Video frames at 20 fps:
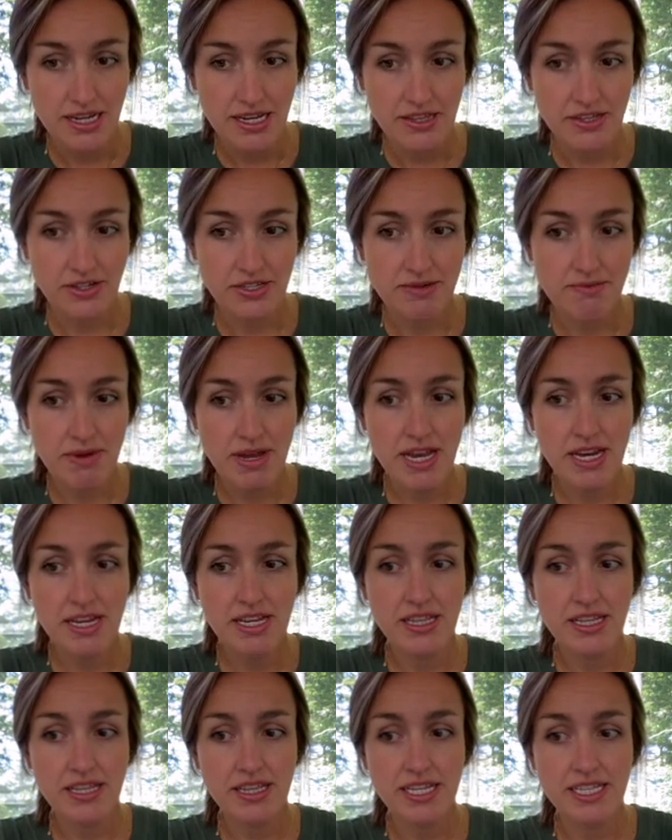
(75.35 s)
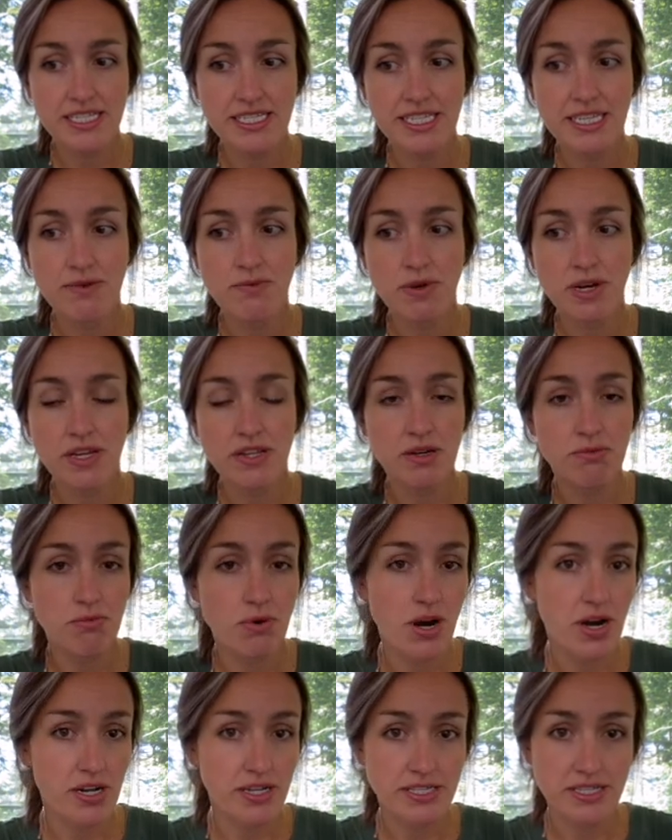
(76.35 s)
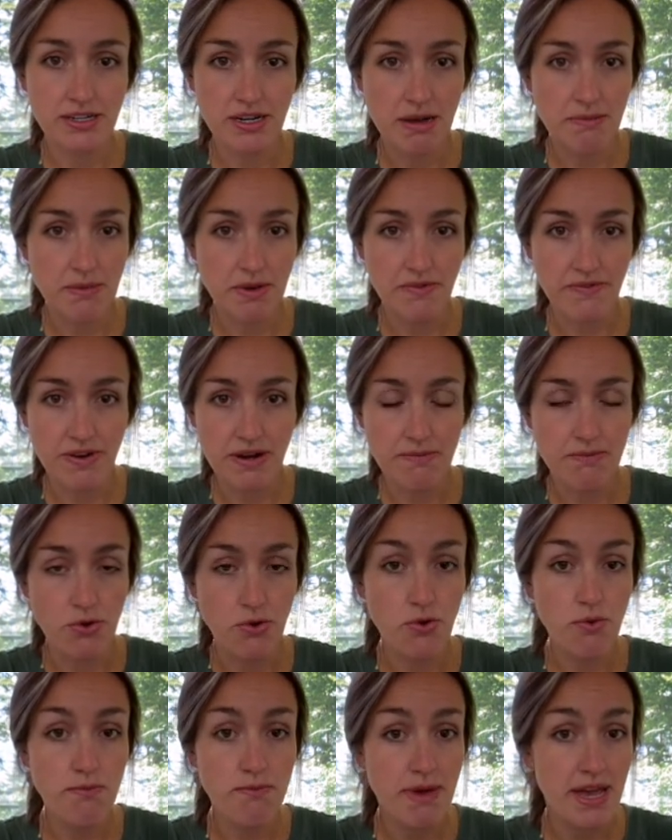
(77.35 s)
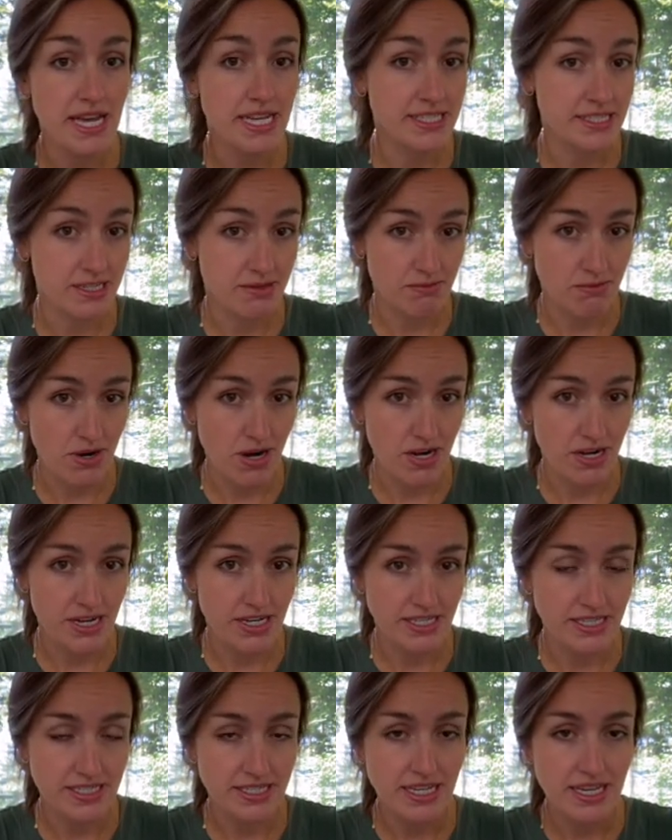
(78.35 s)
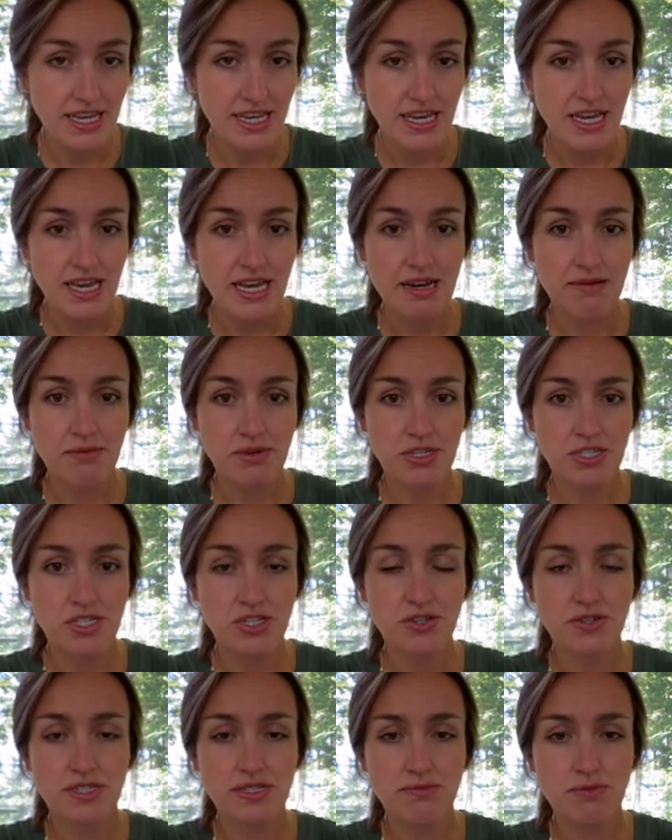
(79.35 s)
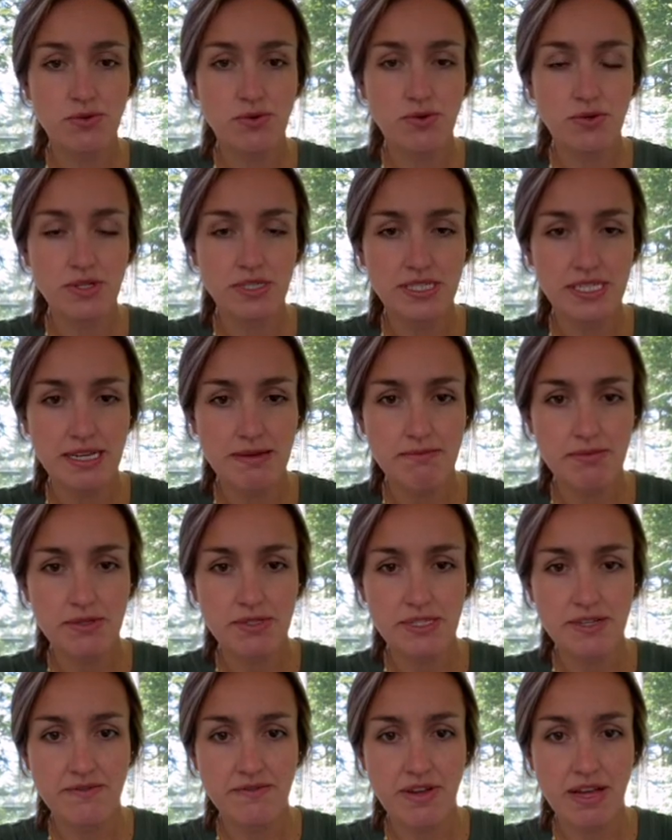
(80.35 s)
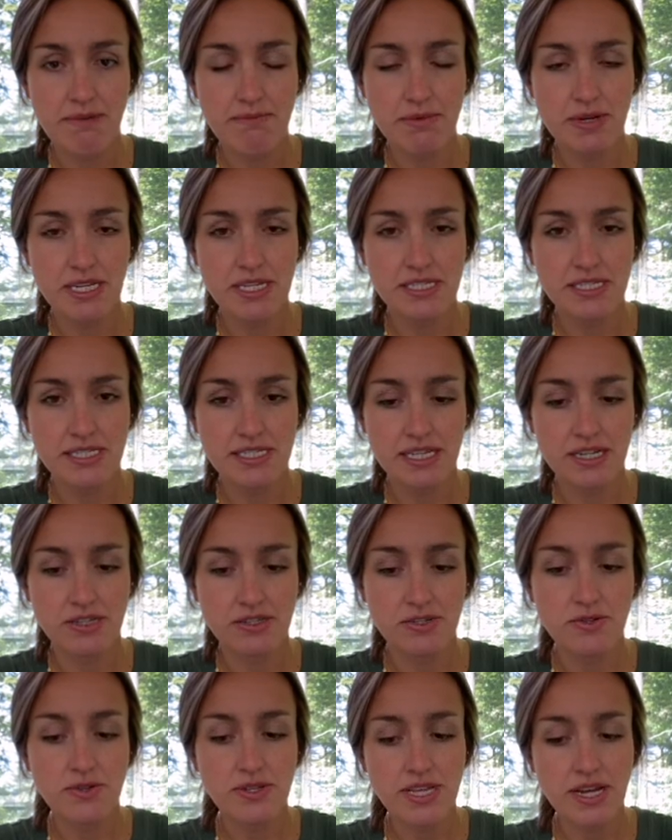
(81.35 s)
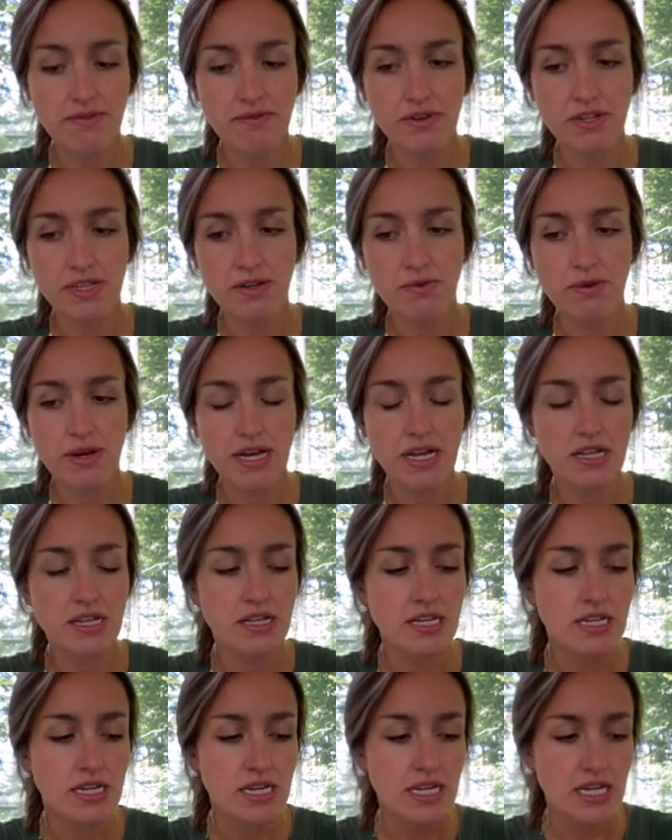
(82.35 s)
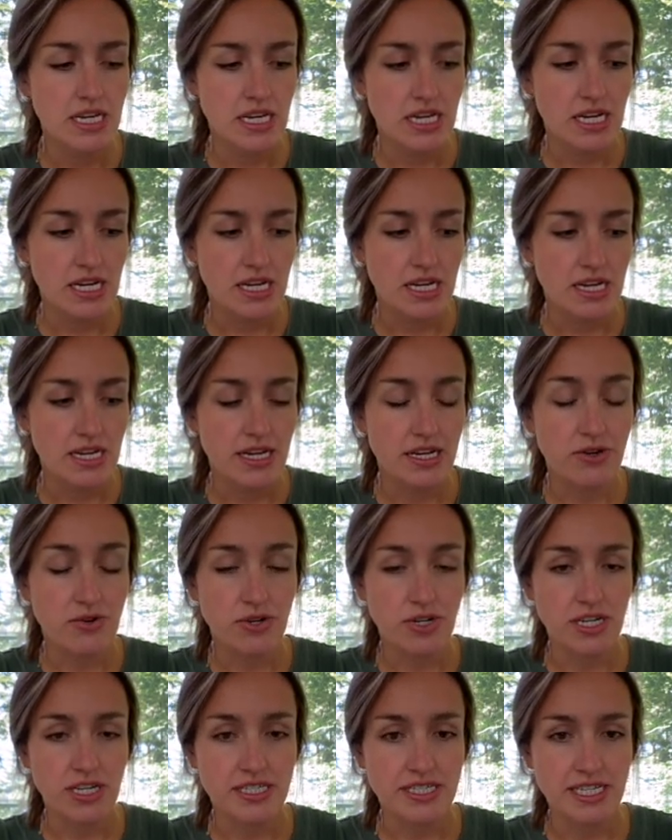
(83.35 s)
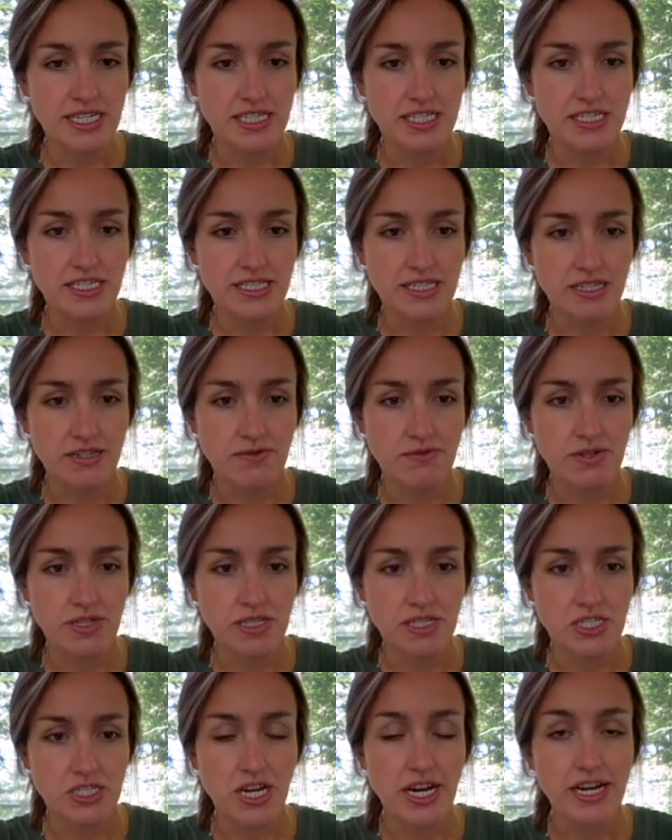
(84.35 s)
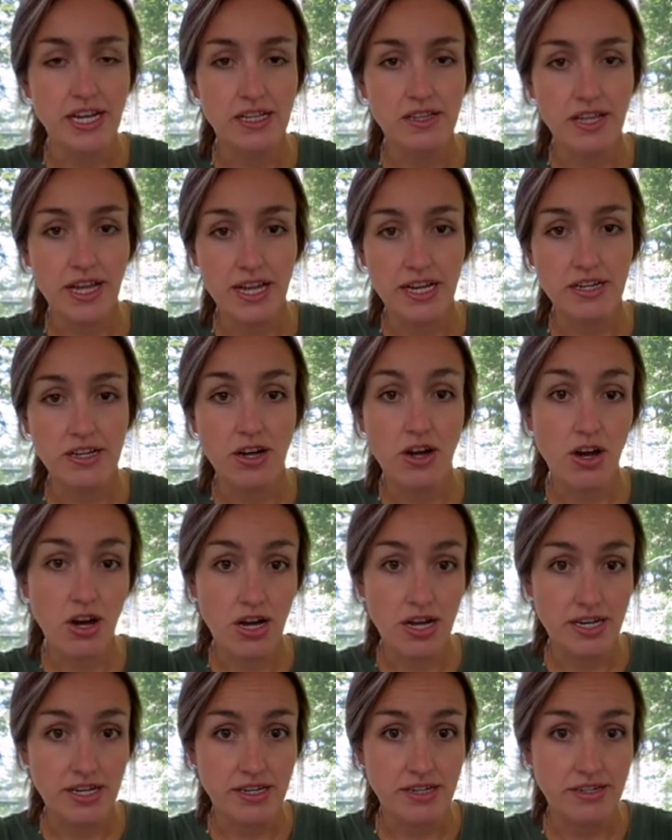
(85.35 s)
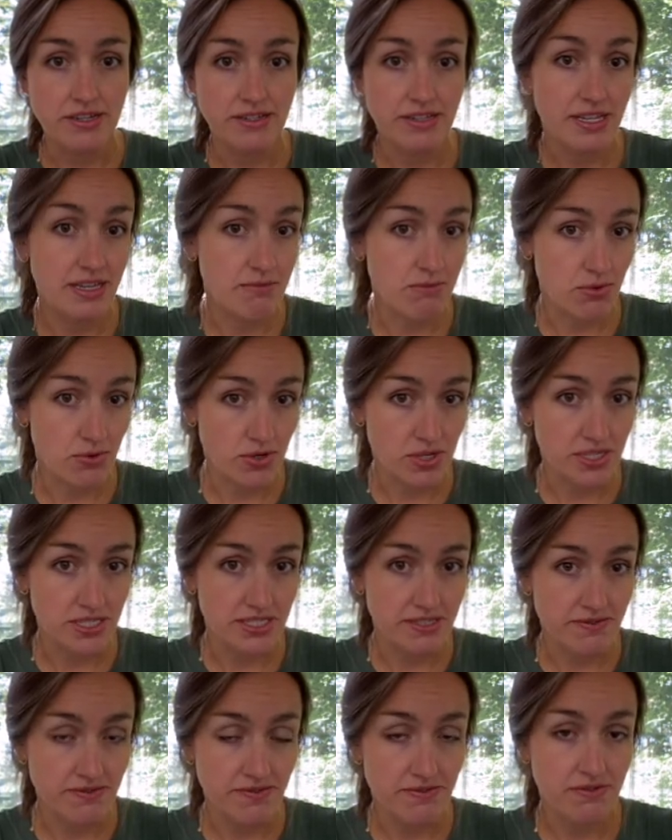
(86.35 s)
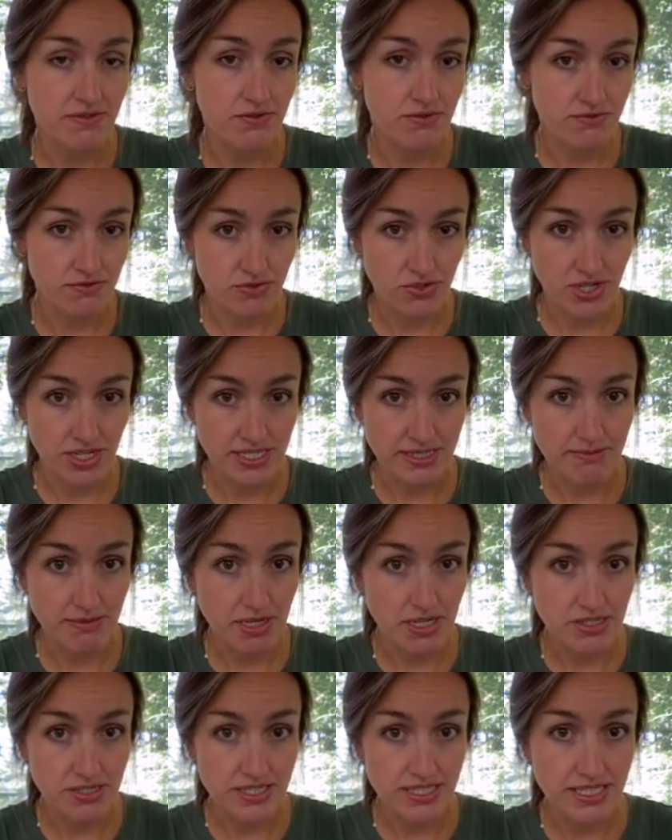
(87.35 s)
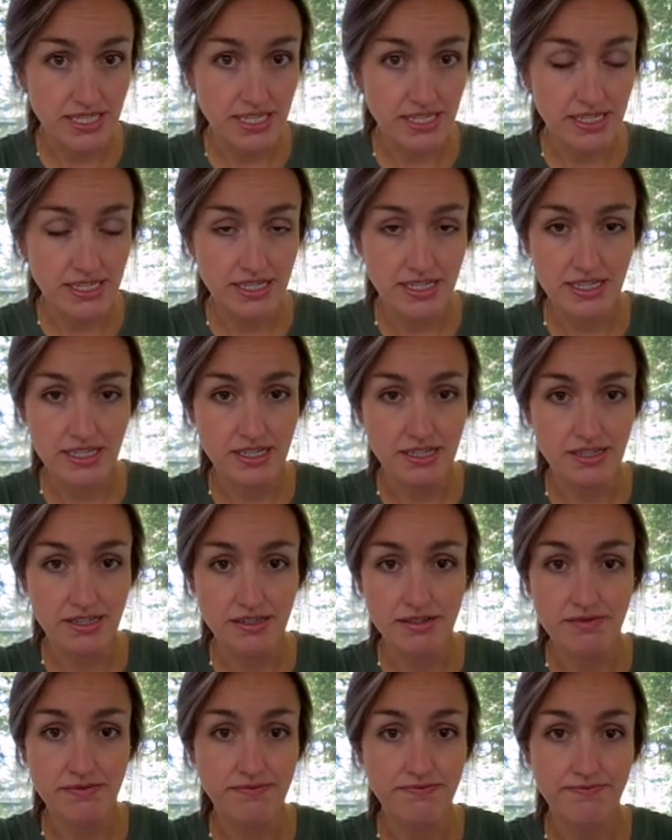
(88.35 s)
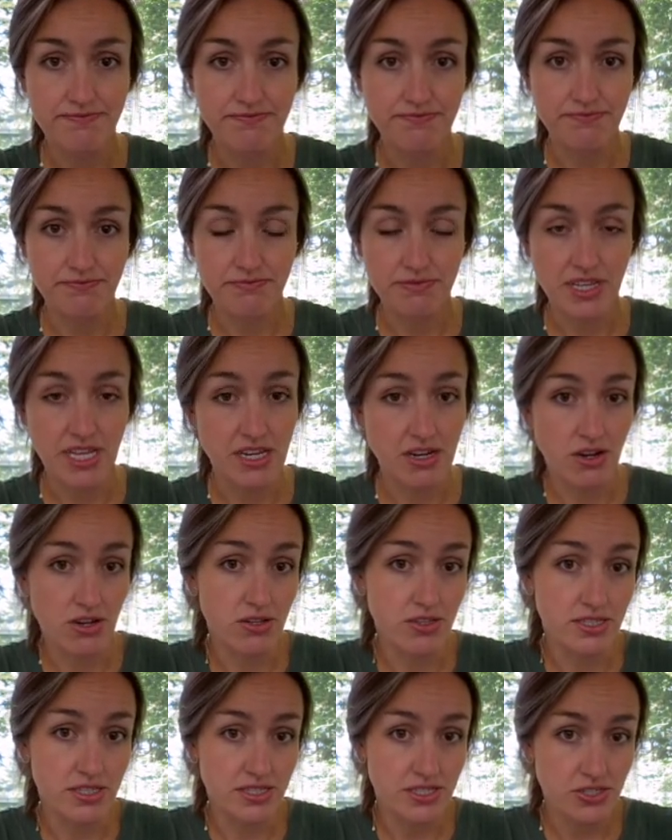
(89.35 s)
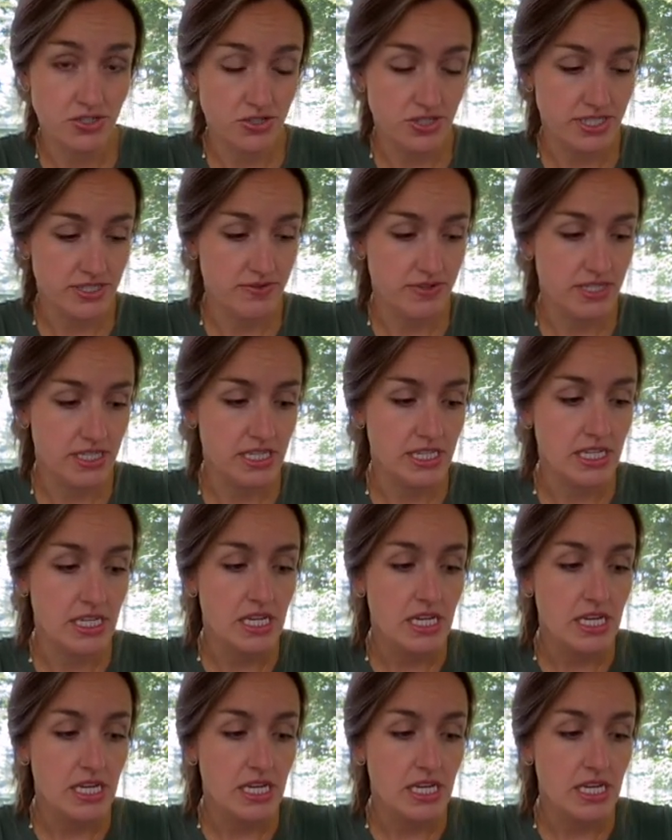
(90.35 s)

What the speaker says: They're demanding that they see where their products are coming from, who makes their products. And I'm going to show you some cool examples of companies that are doing that really well and organizations that are really shining a light on the importance of transparency in all industries, really.